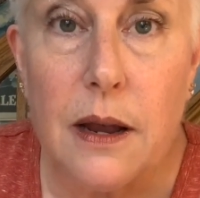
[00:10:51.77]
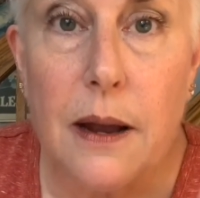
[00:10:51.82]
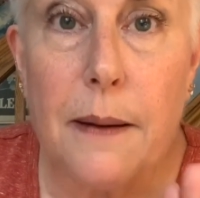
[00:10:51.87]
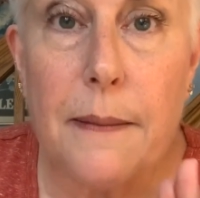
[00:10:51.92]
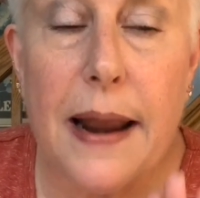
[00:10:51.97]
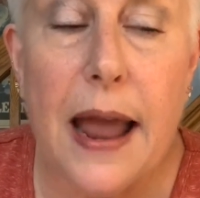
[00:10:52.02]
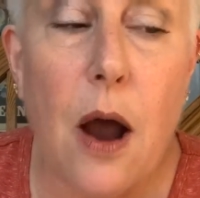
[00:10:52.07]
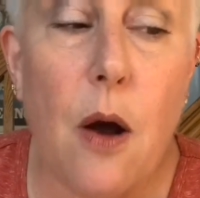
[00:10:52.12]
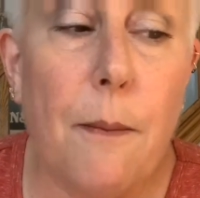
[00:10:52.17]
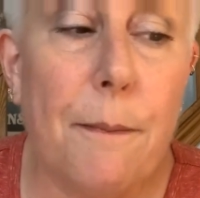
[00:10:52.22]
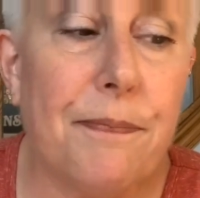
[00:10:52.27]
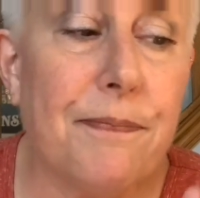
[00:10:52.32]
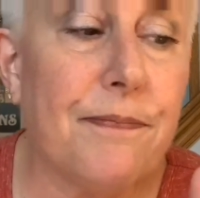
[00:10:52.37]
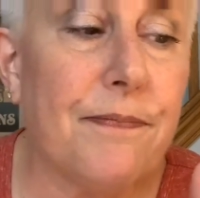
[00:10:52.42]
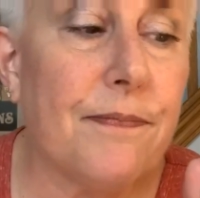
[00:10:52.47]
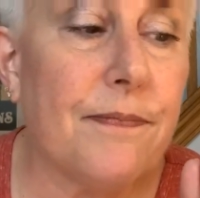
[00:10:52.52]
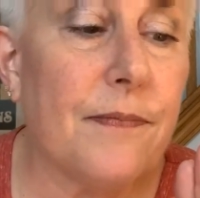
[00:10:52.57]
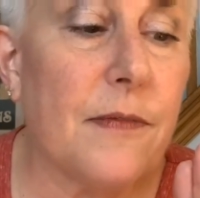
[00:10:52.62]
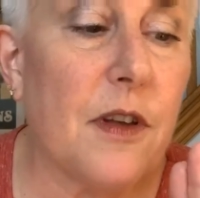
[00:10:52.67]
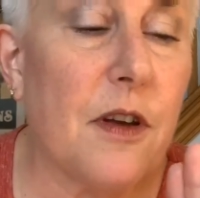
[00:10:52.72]
Now,
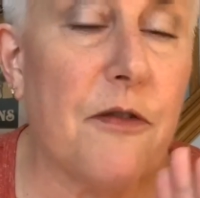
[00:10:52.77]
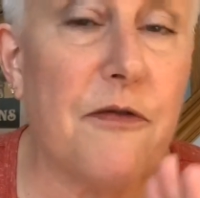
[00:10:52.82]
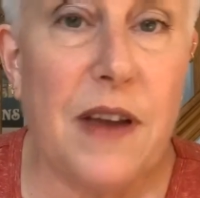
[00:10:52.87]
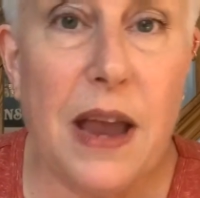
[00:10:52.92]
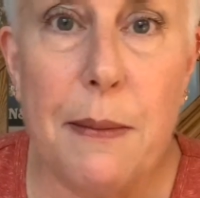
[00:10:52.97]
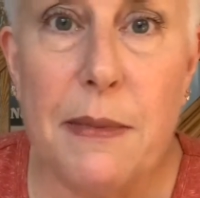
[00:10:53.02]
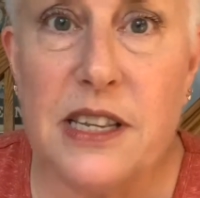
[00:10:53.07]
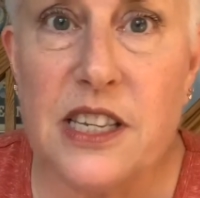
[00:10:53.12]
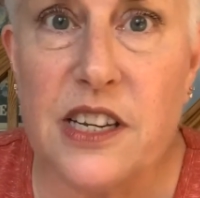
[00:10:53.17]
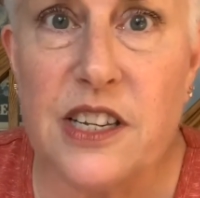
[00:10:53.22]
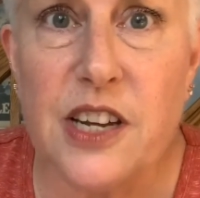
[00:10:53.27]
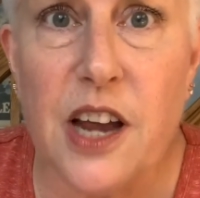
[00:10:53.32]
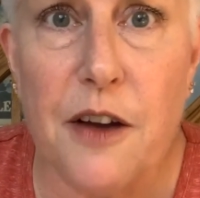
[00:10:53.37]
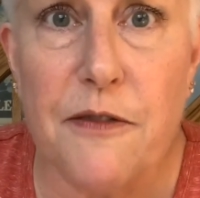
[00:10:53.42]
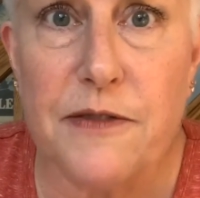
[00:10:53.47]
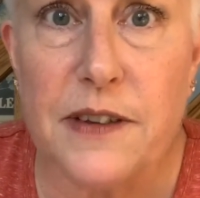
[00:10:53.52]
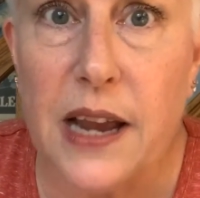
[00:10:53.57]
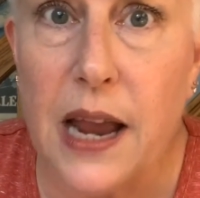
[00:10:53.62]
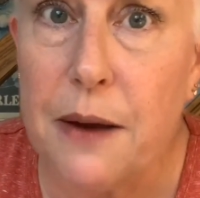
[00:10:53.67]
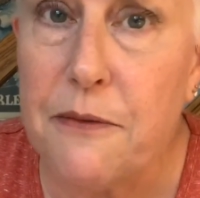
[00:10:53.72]
a famine's a tough
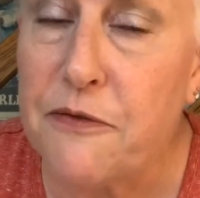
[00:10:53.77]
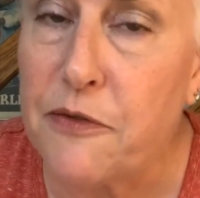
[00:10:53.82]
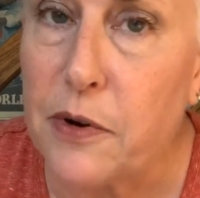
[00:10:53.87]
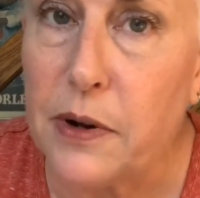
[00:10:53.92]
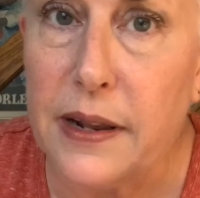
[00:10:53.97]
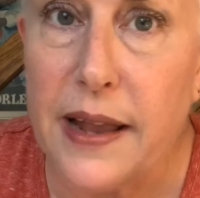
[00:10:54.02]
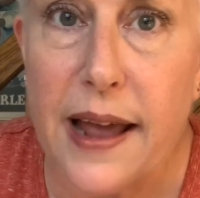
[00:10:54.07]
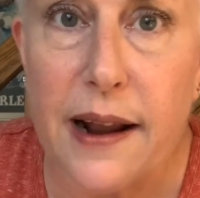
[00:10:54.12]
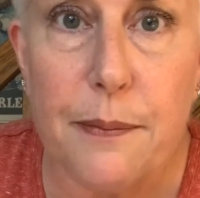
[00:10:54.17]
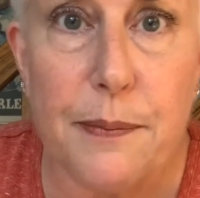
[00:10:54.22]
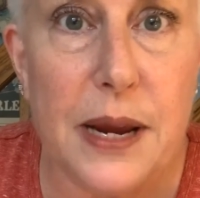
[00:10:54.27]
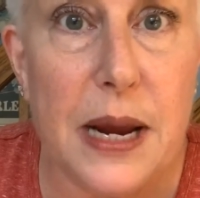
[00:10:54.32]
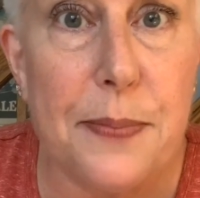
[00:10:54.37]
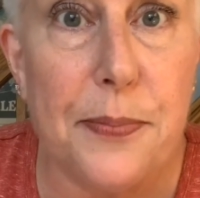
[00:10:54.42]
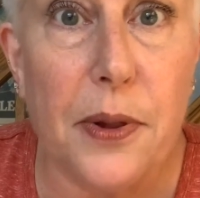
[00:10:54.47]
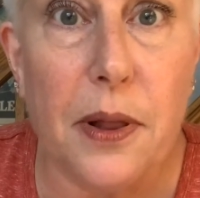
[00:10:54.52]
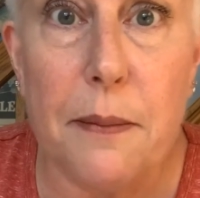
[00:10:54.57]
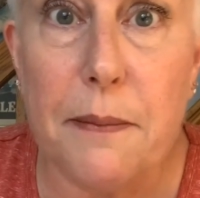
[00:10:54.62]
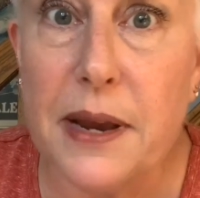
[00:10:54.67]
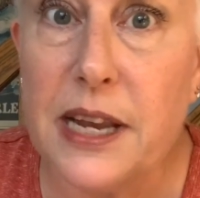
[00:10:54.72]
time for a lot of
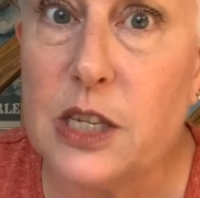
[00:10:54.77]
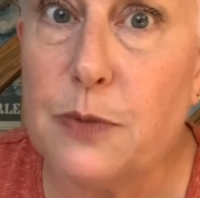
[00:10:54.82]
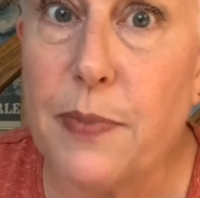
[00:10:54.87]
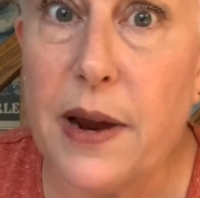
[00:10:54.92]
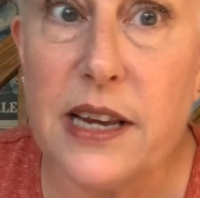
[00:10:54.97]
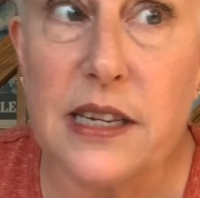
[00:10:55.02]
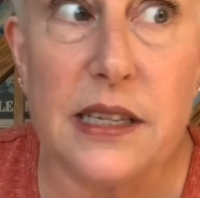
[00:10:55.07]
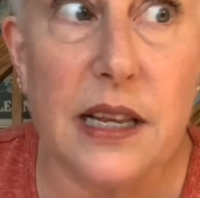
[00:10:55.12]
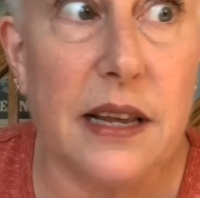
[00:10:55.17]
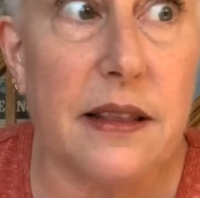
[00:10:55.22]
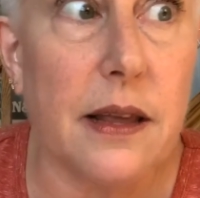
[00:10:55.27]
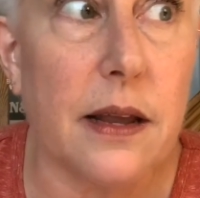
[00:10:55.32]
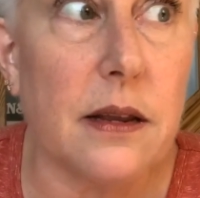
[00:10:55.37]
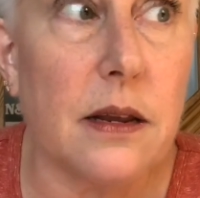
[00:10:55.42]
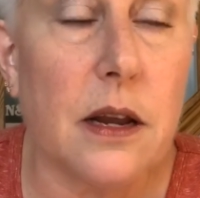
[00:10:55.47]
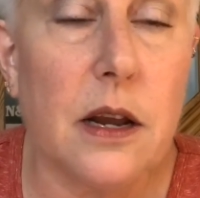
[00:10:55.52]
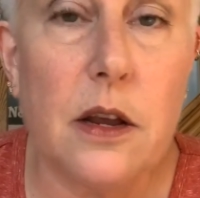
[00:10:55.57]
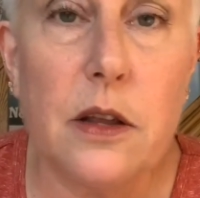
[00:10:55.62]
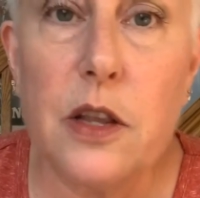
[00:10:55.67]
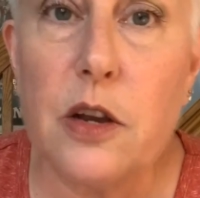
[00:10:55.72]
people. It means basically that
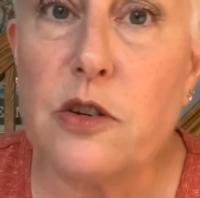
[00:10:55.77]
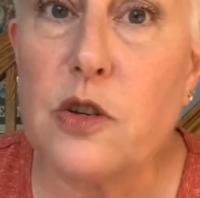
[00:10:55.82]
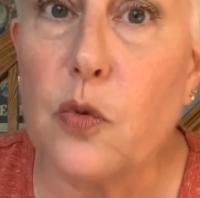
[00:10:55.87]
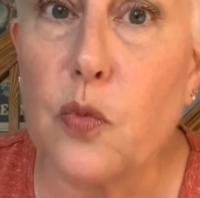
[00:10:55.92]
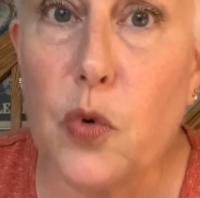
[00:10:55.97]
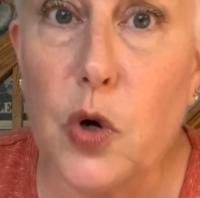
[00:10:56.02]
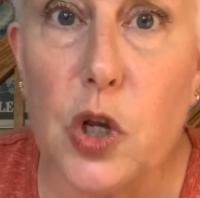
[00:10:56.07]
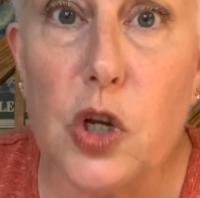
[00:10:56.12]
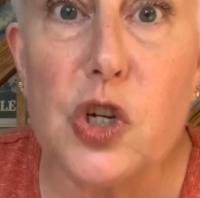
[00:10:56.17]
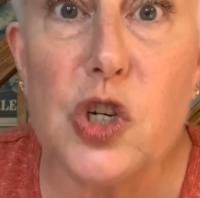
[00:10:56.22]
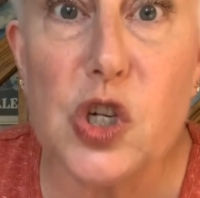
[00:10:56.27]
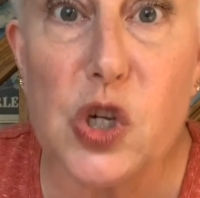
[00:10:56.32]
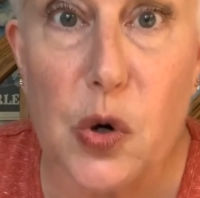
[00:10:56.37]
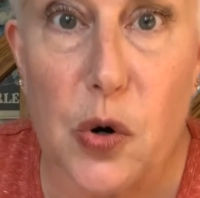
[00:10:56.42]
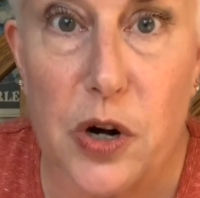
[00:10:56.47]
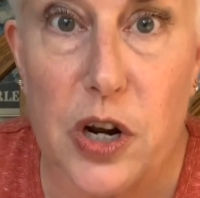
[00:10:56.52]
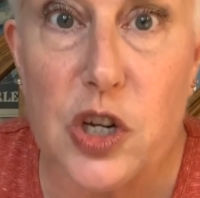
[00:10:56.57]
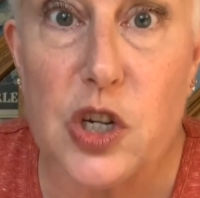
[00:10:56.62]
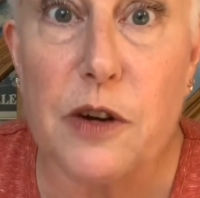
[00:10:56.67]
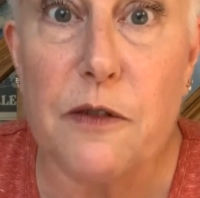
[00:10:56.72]
there's a real
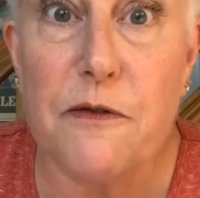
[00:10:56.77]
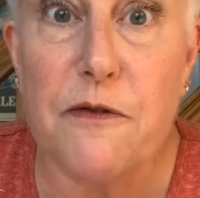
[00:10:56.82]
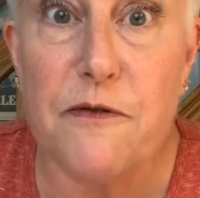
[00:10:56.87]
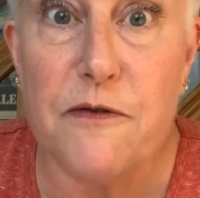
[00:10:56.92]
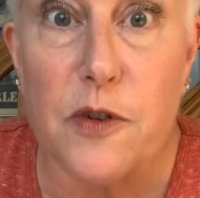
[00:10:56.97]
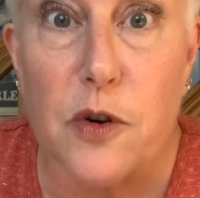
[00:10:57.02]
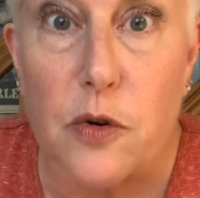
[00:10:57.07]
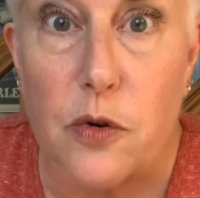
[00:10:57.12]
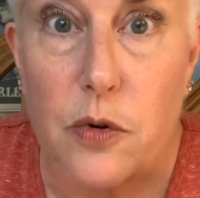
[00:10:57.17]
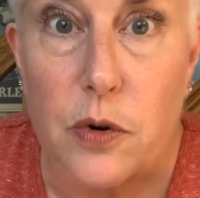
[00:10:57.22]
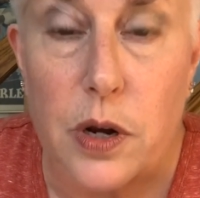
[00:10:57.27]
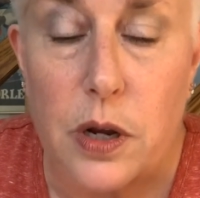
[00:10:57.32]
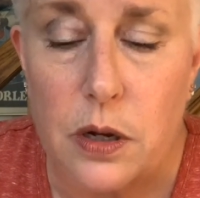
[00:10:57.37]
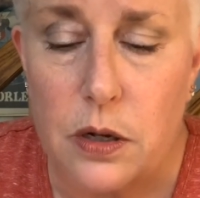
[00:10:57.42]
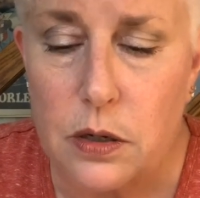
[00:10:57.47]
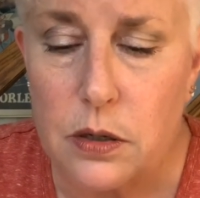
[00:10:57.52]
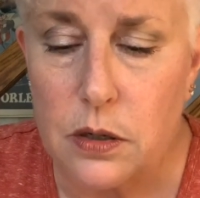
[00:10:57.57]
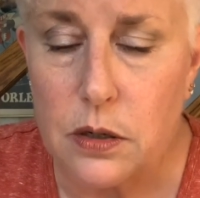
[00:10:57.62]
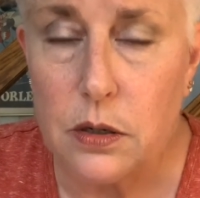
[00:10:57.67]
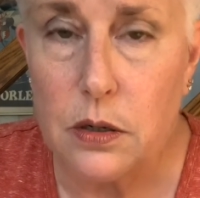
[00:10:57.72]
shortage of food.
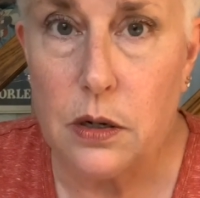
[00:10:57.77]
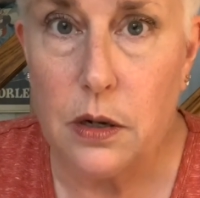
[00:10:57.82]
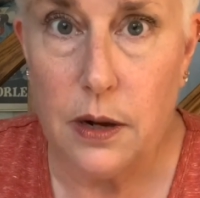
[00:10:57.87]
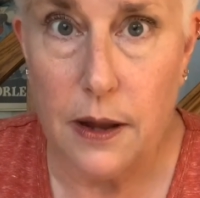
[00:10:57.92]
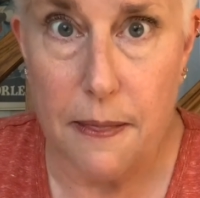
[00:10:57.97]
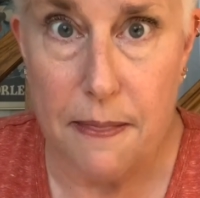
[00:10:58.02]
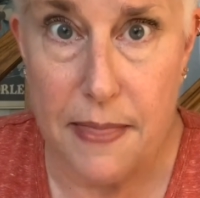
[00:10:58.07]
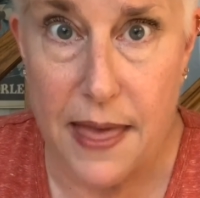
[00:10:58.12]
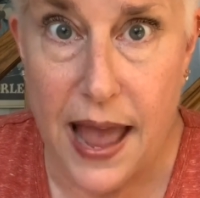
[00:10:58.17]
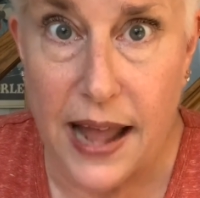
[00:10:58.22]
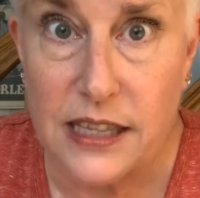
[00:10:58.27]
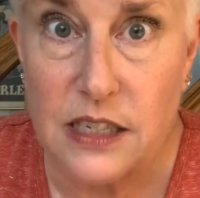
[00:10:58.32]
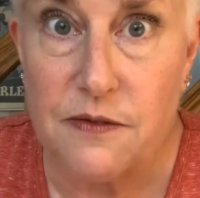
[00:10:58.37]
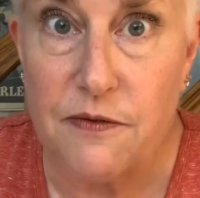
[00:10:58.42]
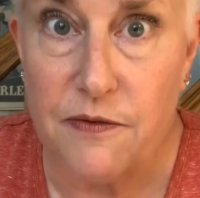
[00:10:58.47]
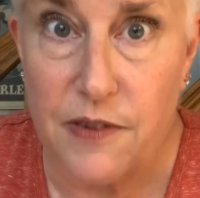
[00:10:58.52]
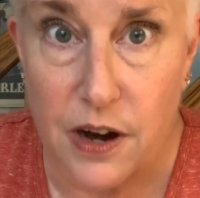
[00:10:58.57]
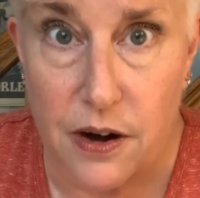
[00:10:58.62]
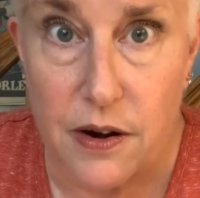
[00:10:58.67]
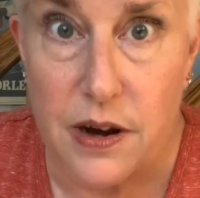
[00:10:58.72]
And
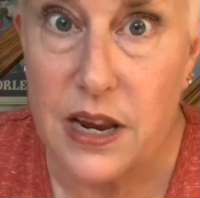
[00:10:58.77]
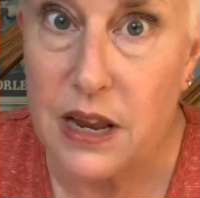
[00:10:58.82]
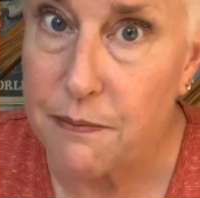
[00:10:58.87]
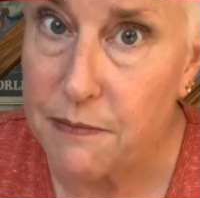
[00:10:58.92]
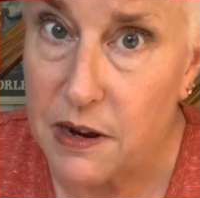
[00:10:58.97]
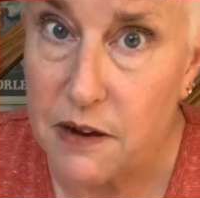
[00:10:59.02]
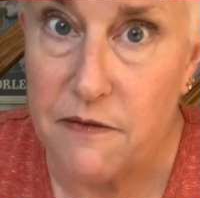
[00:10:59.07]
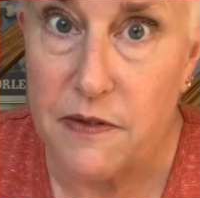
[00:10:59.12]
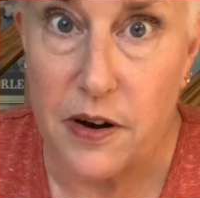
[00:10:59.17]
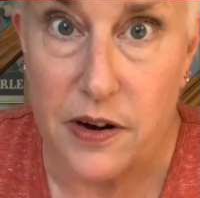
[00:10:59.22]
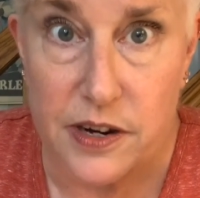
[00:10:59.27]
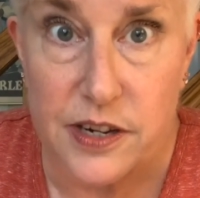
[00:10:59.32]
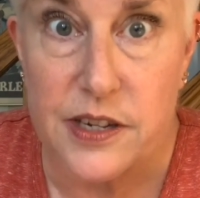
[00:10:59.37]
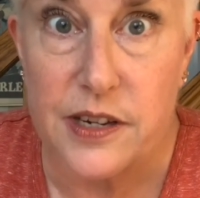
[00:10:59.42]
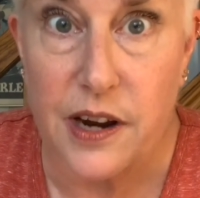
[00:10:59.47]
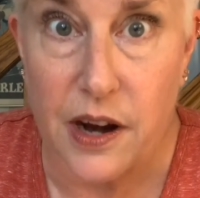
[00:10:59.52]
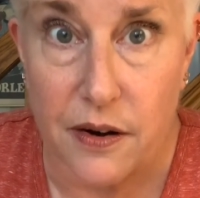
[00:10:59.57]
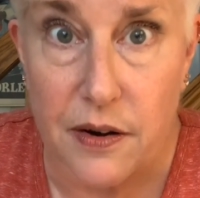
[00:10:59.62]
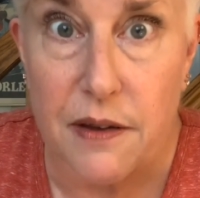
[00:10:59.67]
can be a very scary